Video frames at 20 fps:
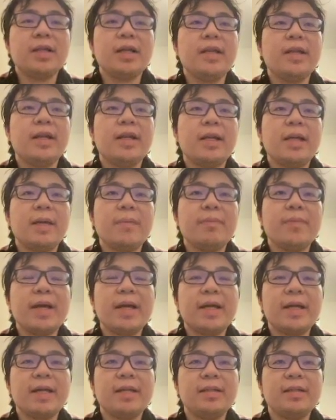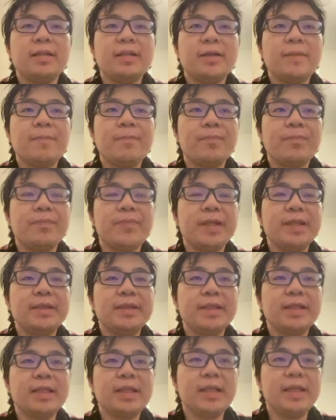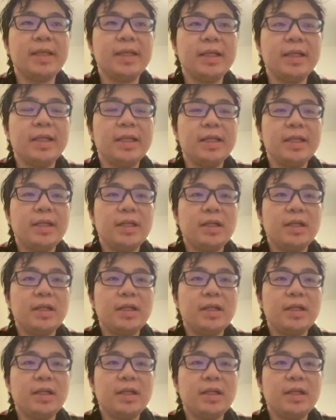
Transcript: And I came back and basically